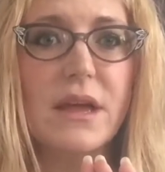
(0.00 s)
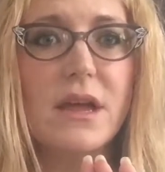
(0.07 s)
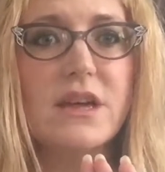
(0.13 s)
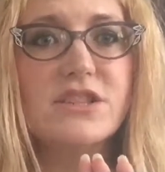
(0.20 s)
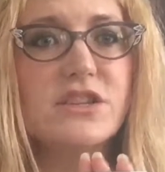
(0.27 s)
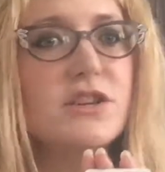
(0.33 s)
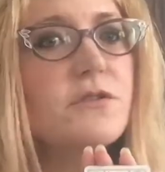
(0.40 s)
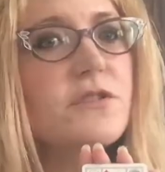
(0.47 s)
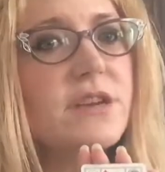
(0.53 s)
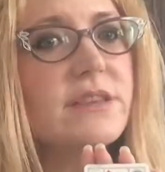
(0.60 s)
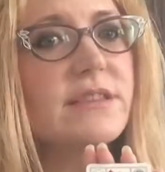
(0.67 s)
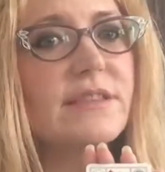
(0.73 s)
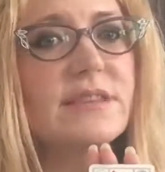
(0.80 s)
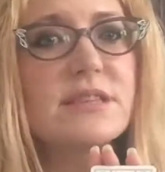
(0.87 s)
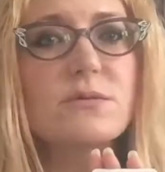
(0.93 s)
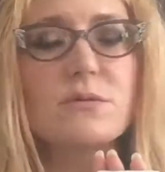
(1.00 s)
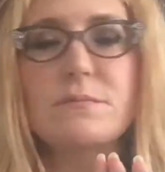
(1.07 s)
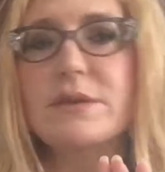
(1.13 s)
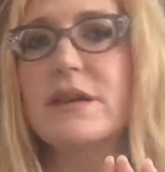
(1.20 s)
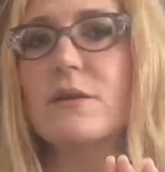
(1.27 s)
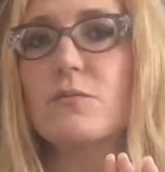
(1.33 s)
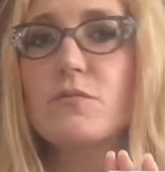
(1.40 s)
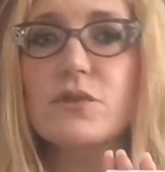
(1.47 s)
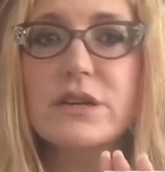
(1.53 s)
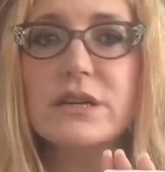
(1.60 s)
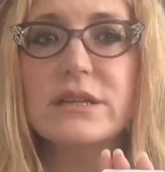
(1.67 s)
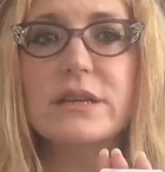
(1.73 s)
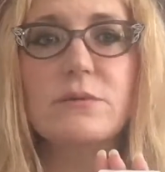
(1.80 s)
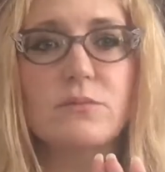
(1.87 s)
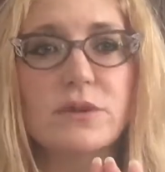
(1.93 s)
So you think that this would be a
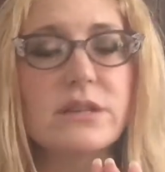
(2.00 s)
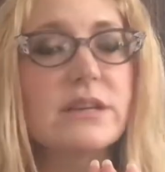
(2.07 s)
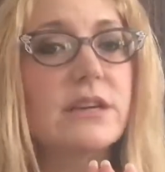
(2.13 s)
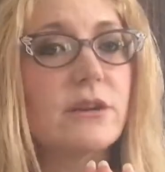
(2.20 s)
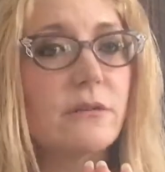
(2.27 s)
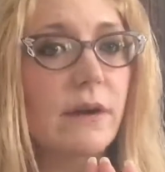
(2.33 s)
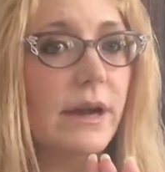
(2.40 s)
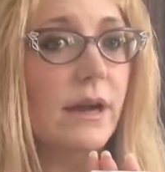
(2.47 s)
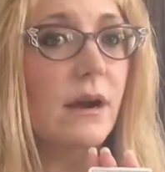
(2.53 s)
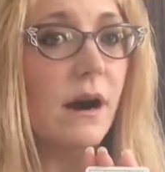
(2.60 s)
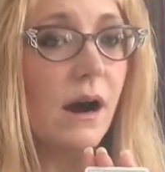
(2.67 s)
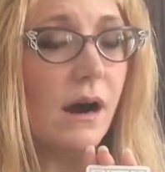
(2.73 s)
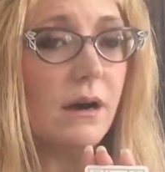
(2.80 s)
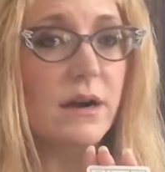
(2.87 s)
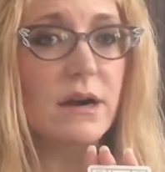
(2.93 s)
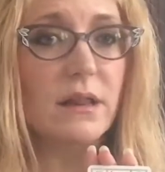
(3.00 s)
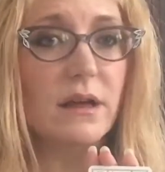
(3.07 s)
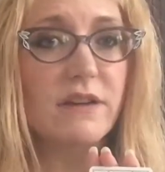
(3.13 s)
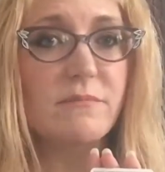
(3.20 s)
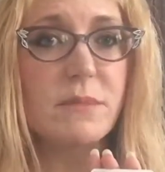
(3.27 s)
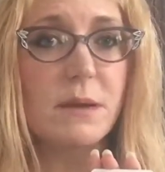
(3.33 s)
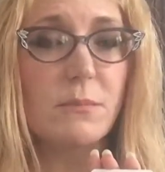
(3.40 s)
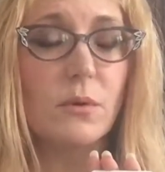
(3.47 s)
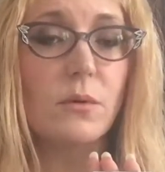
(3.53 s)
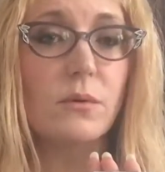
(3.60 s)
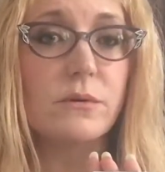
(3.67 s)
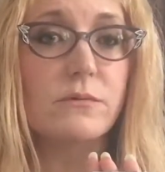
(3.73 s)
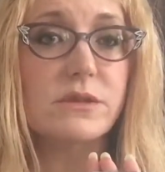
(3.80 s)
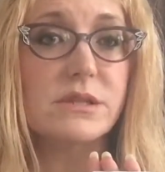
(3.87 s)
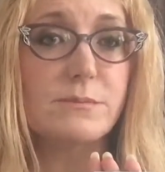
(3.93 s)
really, really great card, and a lot of people
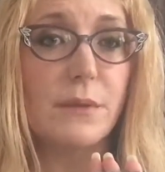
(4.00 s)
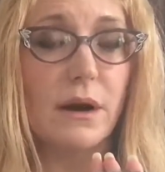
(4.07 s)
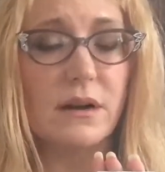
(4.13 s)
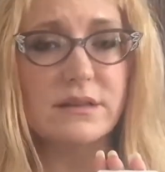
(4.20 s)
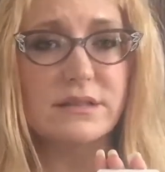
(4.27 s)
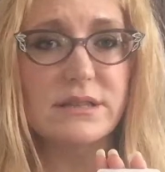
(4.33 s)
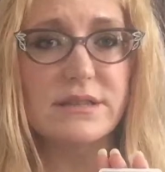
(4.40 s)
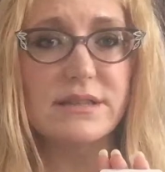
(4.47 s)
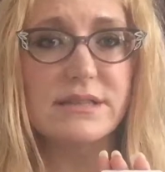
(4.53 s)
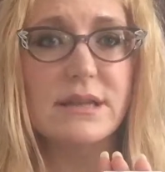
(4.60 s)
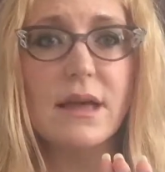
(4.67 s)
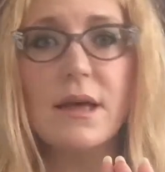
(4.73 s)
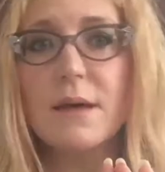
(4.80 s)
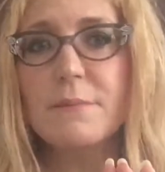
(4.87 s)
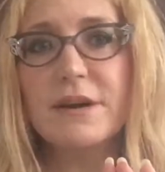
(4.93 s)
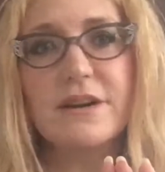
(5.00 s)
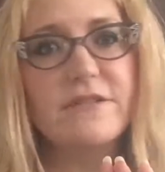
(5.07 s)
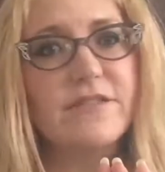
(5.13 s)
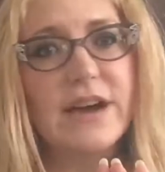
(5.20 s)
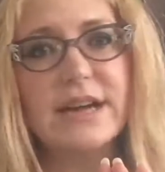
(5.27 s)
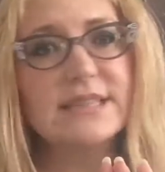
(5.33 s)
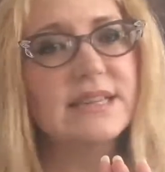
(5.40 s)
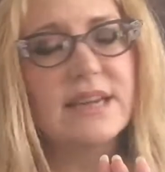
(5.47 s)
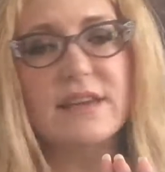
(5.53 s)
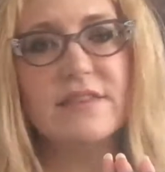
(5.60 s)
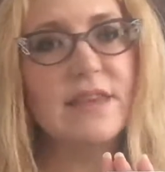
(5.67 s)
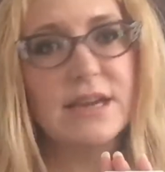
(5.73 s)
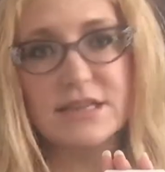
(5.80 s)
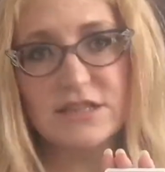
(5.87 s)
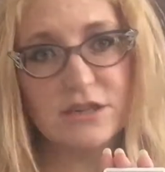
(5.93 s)
would respond to this. But in fact, again,
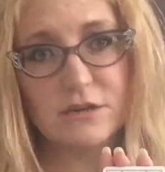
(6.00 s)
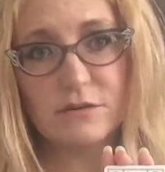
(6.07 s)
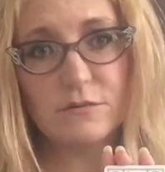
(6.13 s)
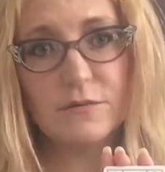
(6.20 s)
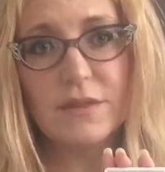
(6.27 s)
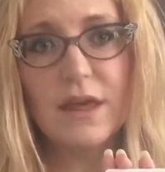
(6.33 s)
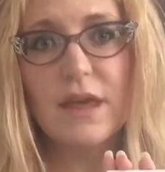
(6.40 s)
they don't.